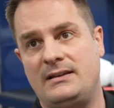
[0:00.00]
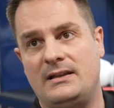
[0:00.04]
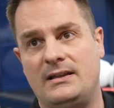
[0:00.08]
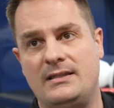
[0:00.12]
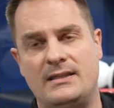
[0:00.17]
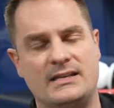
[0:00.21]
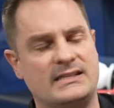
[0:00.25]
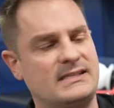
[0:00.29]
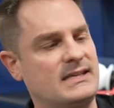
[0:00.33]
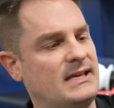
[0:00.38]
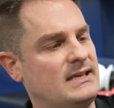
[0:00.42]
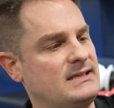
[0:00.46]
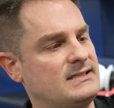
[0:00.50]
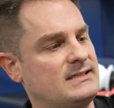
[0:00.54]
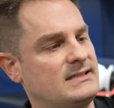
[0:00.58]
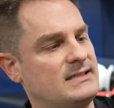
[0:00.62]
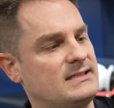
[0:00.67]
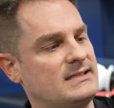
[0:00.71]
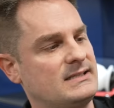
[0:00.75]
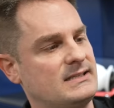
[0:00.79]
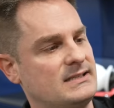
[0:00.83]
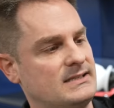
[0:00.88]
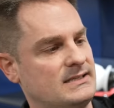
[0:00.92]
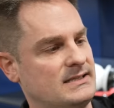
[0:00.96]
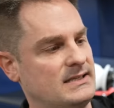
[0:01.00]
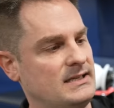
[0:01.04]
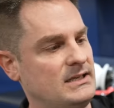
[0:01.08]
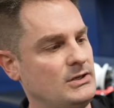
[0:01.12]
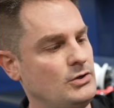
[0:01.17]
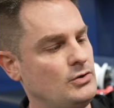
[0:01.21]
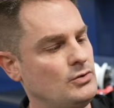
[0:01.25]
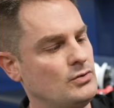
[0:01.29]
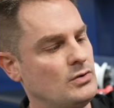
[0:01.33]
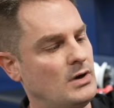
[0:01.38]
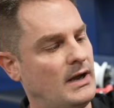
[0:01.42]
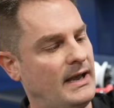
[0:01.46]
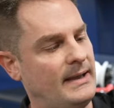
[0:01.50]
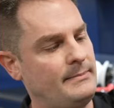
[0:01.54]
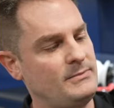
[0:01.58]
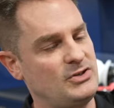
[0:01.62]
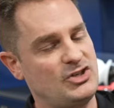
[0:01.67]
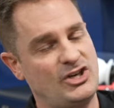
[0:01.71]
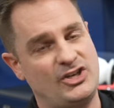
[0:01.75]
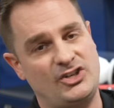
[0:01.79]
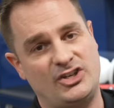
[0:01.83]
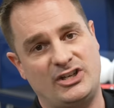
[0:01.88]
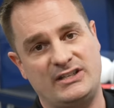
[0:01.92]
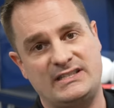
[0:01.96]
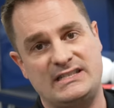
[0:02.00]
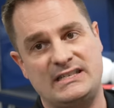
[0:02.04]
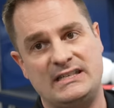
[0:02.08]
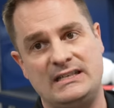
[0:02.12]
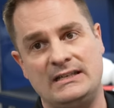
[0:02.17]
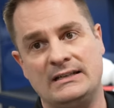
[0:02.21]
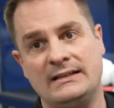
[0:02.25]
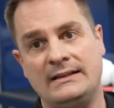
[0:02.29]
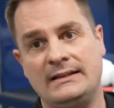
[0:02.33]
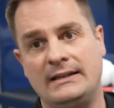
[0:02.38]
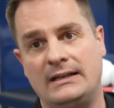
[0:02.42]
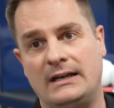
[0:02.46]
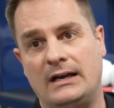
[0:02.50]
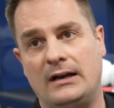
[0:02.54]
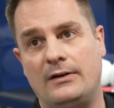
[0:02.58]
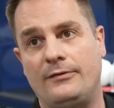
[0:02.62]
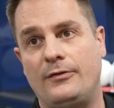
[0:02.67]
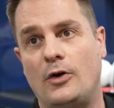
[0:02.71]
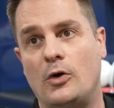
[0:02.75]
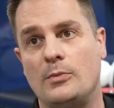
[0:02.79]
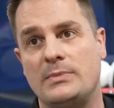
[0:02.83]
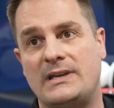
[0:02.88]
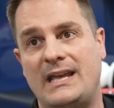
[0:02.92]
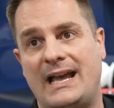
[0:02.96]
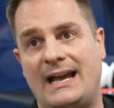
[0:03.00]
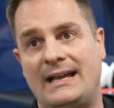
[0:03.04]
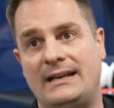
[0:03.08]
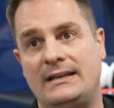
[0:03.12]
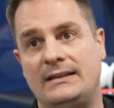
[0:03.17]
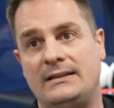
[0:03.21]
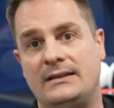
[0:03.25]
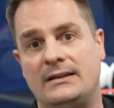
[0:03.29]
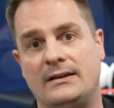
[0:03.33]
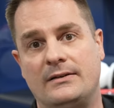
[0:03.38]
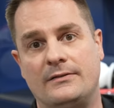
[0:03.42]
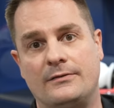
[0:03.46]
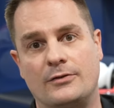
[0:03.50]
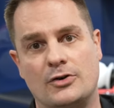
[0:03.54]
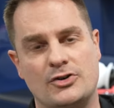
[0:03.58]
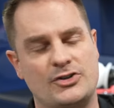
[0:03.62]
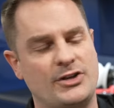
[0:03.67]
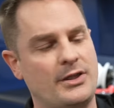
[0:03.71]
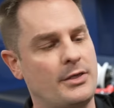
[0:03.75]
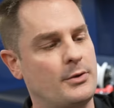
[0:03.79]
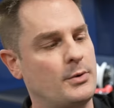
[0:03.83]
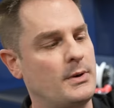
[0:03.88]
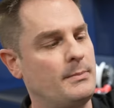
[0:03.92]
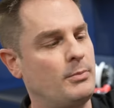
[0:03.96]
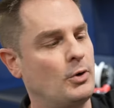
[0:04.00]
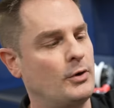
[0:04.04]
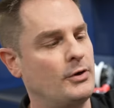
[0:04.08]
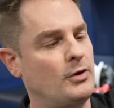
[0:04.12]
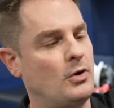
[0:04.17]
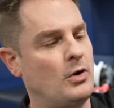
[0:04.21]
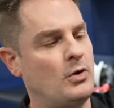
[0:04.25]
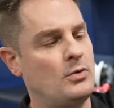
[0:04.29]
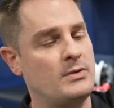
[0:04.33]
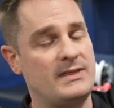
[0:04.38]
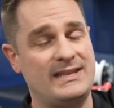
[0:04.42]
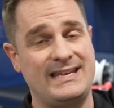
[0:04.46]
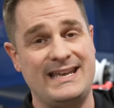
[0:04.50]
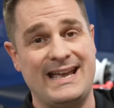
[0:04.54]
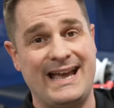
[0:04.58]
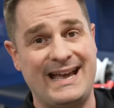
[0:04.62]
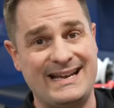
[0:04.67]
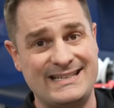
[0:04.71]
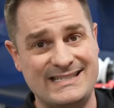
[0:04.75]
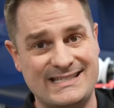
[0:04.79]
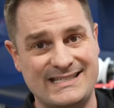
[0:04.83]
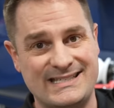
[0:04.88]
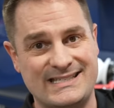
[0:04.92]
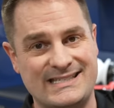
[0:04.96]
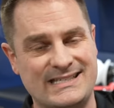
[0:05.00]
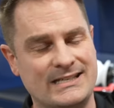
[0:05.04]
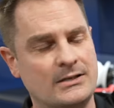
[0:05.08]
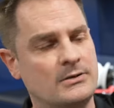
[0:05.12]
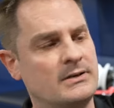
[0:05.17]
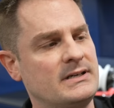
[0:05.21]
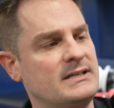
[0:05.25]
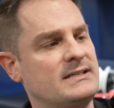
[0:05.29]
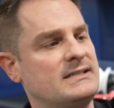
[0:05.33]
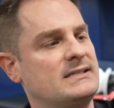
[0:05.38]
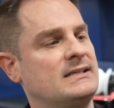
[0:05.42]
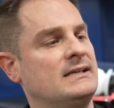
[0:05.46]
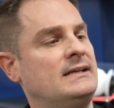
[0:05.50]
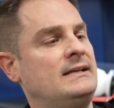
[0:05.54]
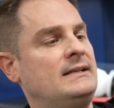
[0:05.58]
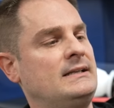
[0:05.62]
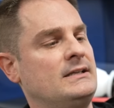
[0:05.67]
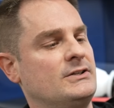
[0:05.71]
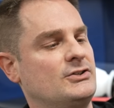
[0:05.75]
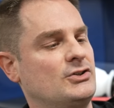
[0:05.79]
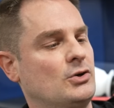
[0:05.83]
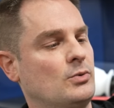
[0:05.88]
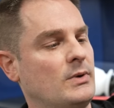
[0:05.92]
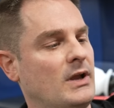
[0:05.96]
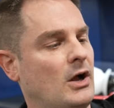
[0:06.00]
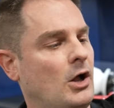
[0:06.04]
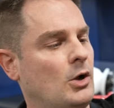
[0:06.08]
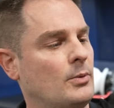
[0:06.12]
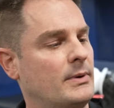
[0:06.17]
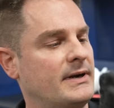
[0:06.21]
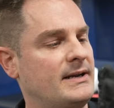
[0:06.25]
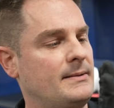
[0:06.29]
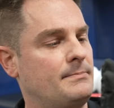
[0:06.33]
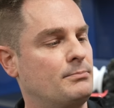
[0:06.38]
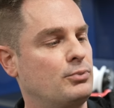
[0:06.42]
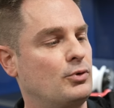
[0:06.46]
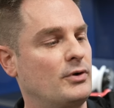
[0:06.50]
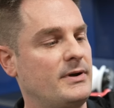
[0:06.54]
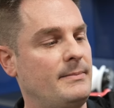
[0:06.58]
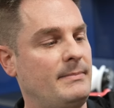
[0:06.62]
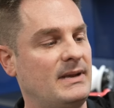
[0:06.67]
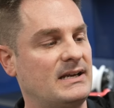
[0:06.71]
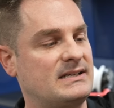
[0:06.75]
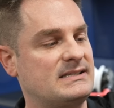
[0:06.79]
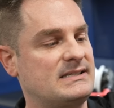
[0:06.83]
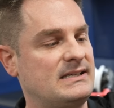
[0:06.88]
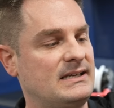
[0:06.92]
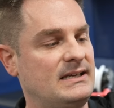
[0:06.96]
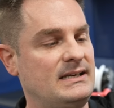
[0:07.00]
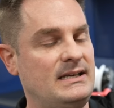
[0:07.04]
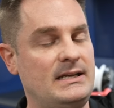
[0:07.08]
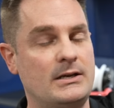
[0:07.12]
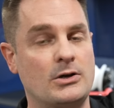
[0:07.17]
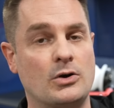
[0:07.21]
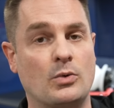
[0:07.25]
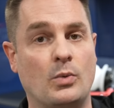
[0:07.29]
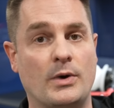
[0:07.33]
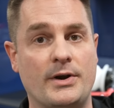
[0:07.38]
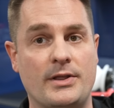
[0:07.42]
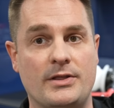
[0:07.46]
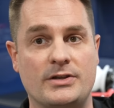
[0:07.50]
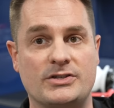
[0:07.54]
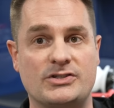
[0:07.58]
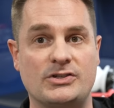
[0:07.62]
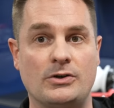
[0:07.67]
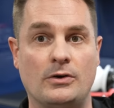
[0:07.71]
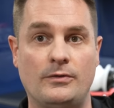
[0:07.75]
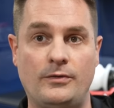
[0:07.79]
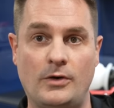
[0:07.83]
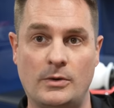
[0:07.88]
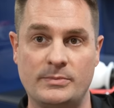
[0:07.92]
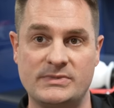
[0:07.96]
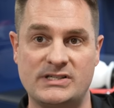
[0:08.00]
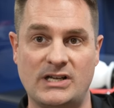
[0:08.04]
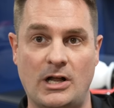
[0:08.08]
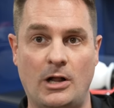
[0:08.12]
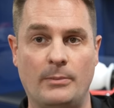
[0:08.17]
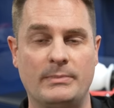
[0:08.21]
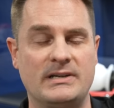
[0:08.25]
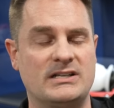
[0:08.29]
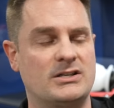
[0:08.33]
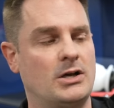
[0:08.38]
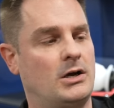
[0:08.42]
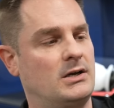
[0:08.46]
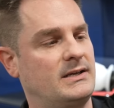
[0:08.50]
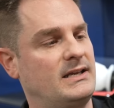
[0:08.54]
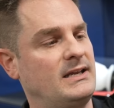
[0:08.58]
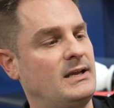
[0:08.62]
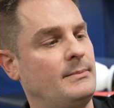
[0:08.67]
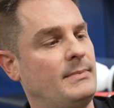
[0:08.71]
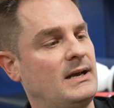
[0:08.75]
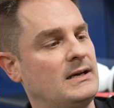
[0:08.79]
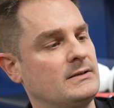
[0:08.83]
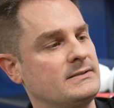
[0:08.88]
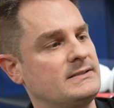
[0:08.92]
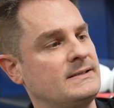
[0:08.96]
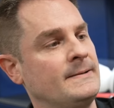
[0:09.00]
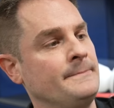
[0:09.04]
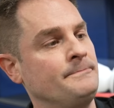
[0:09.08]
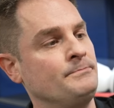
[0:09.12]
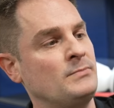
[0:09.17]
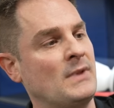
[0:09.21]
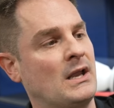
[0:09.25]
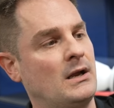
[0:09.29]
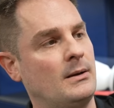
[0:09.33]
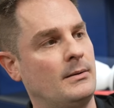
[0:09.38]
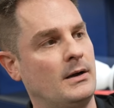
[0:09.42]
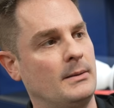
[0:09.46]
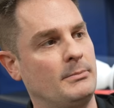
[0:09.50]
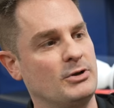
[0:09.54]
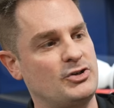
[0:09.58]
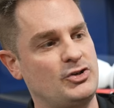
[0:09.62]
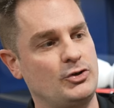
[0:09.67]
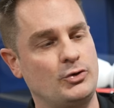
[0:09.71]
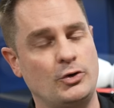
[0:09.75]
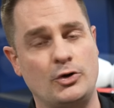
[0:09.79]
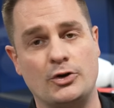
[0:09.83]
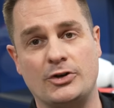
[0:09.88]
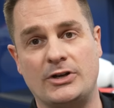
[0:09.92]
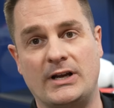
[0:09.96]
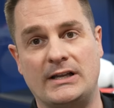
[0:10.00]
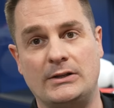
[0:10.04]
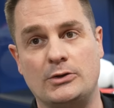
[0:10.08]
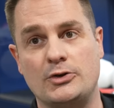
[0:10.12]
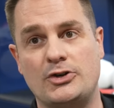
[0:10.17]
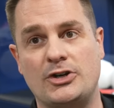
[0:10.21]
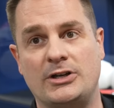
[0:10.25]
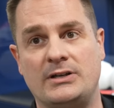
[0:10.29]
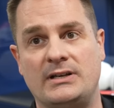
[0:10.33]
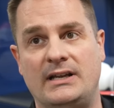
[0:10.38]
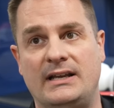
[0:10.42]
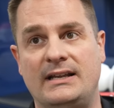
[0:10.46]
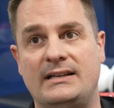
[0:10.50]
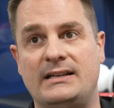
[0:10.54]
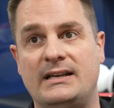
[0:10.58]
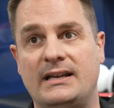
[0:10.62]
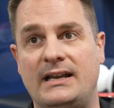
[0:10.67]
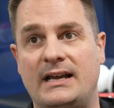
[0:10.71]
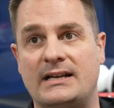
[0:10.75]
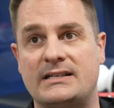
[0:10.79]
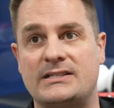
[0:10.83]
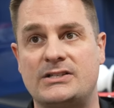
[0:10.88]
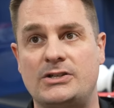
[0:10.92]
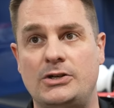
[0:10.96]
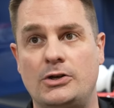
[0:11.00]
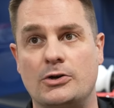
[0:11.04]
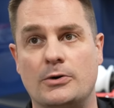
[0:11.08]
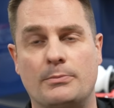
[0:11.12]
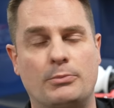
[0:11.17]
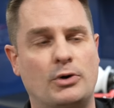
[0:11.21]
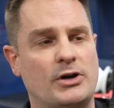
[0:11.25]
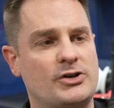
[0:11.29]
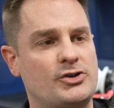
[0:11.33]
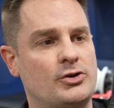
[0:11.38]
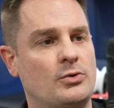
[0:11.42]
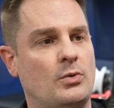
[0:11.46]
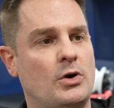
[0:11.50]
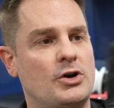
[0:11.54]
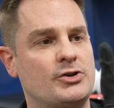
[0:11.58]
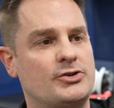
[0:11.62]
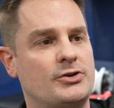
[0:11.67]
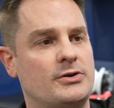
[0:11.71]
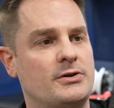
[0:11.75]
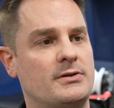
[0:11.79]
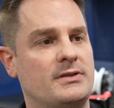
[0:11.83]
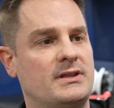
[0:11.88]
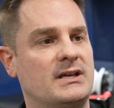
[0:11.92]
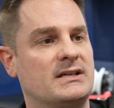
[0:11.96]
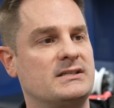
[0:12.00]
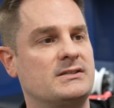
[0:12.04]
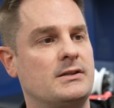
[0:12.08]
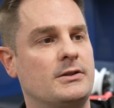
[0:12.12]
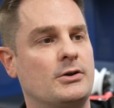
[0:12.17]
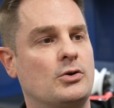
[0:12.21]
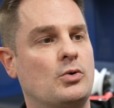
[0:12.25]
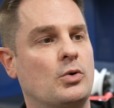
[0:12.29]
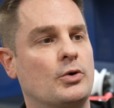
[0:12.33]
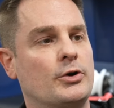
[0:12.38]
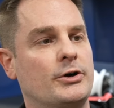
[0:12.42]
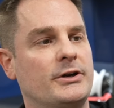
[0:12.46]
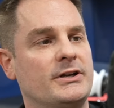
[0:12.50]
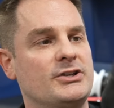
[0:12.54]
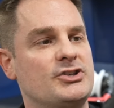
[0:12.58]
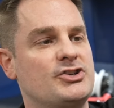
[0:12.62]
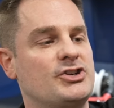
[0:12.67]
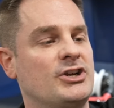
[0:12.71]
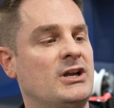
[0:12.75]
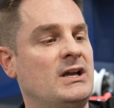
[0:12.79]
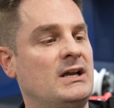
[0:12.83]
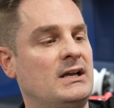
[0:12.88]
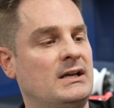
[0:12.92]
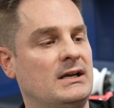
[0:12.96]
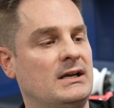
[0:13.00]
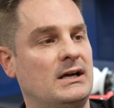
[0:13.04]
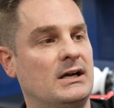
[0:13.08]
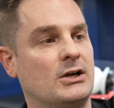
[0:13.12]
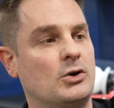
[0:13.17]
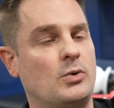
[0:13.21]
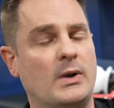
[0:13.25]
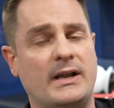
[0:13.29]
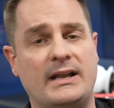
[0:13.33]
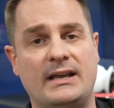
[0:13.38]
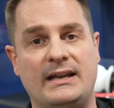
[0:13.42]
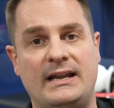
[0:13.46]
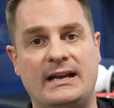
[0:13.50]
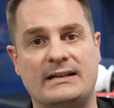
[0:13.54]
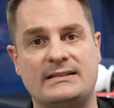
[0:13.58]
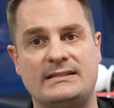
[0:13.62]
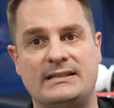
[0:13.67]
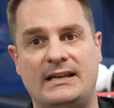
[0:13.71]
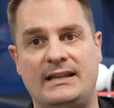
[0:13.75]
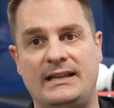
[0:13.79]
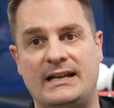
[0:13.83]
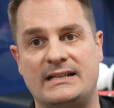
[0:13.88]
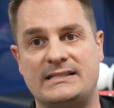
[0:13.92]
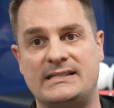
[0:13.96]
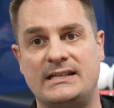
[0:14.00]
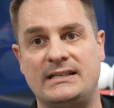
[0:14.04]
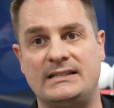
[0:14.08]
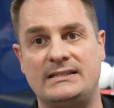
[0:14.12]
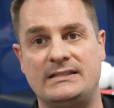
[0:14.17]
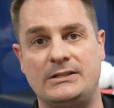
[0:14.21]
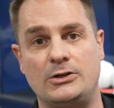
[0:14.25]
In this case, this is the new MJJC foam cannon version 3.0, the S series. So we already pre-mixed in here one of the snow foams I'll be talking about, but you do your dilution. It connects to your pressure washer thanks to the quarter inch quick connect, and that's it.